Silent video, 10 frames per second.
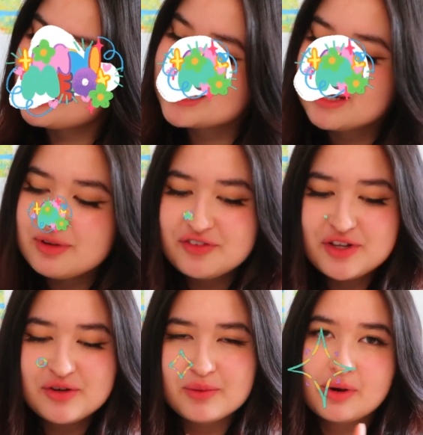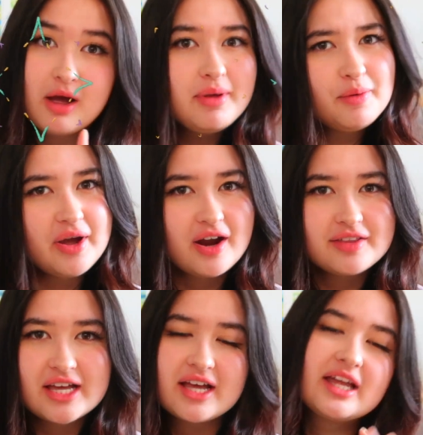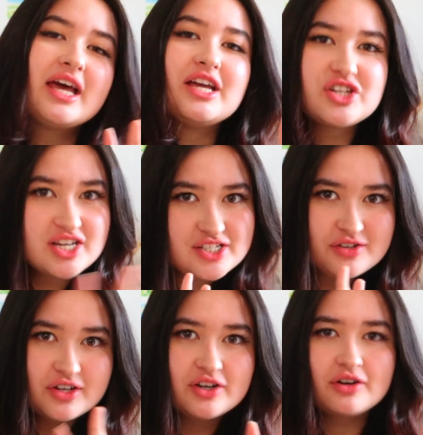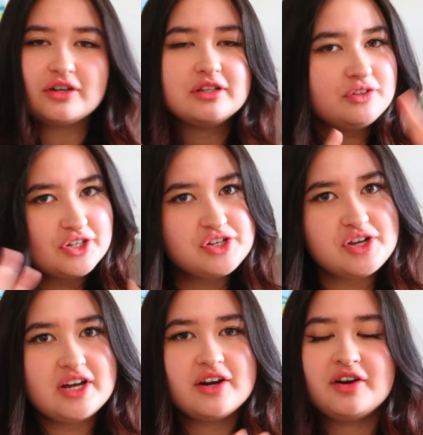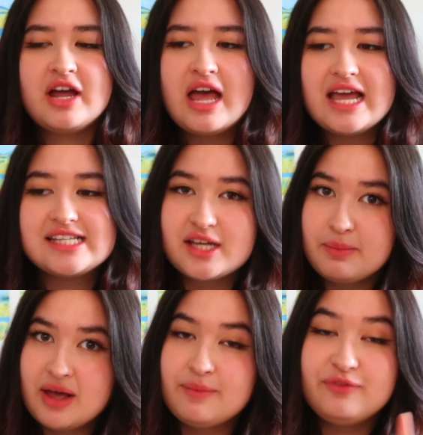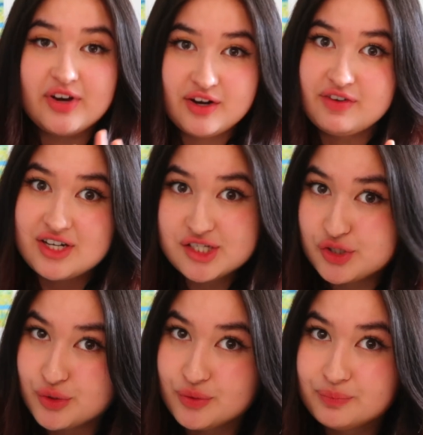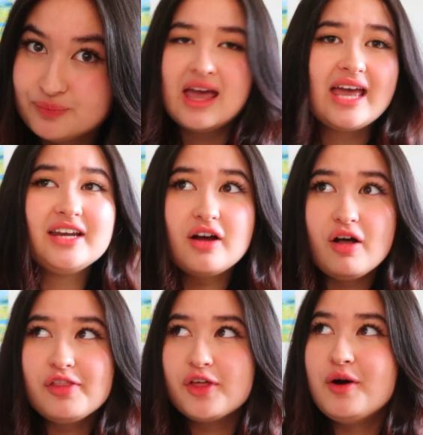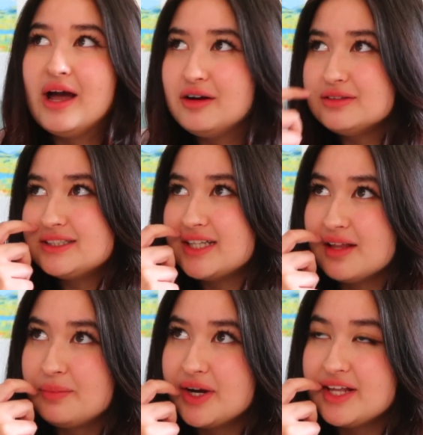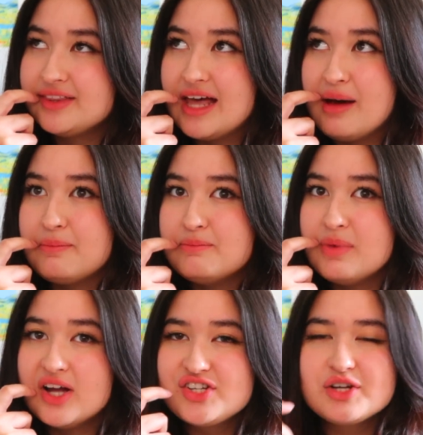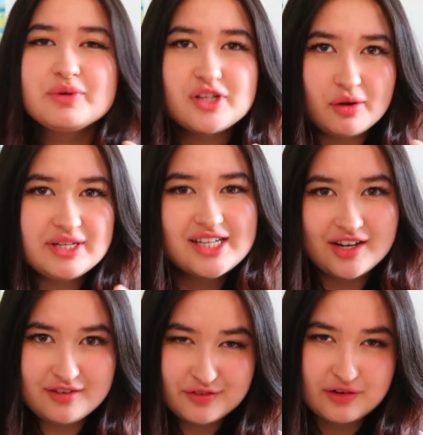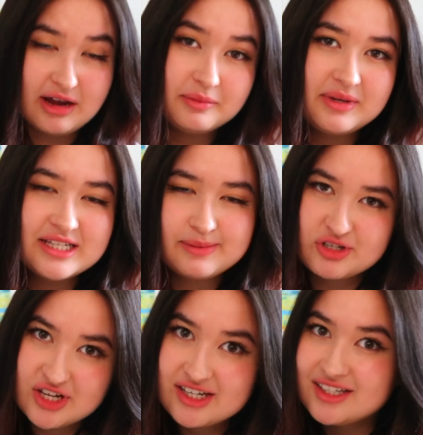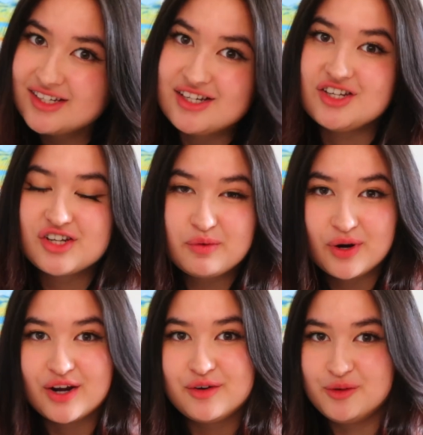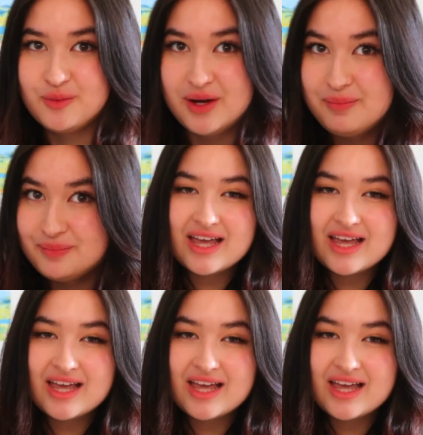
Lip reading: some of you are probably aware that Chinese New Year or Lunar New Year is coming up very soon. And although I don't celebrate it that much, it was always kind of around me, especially in Indonesia where I grew up.